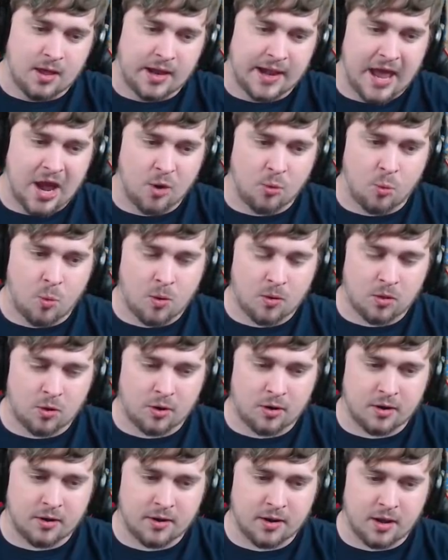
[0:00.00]
Now
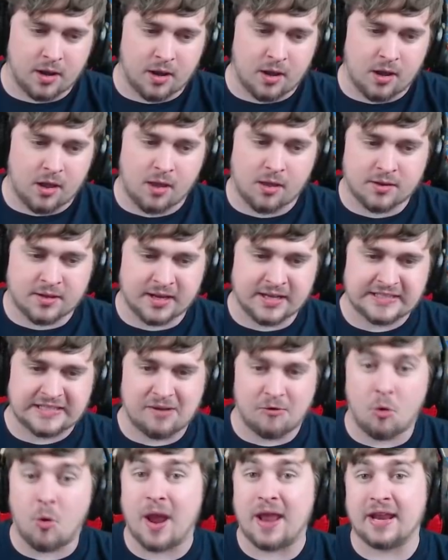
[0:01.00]
Warlord does have
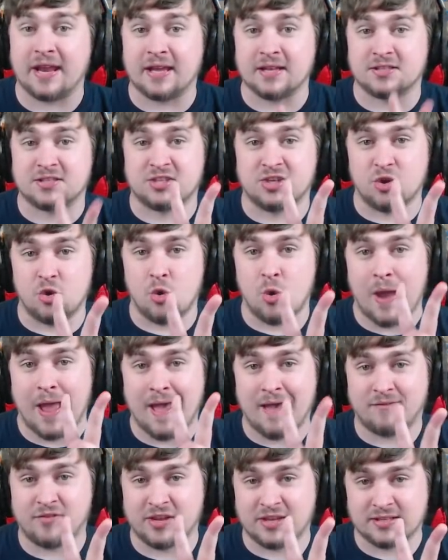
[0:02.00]
a way to get two
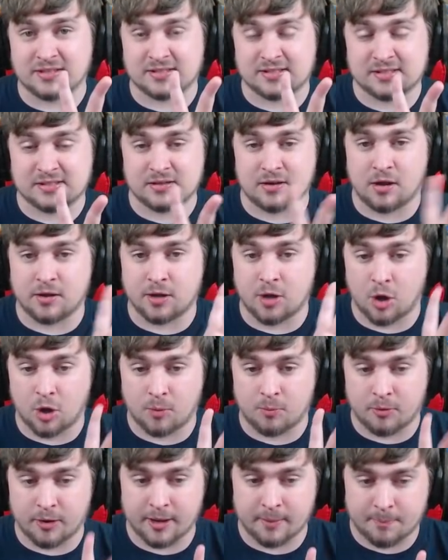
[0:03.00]
heavies on
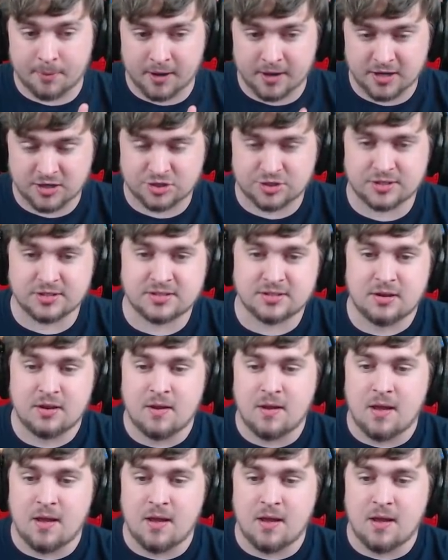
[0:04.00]
guard break punishes.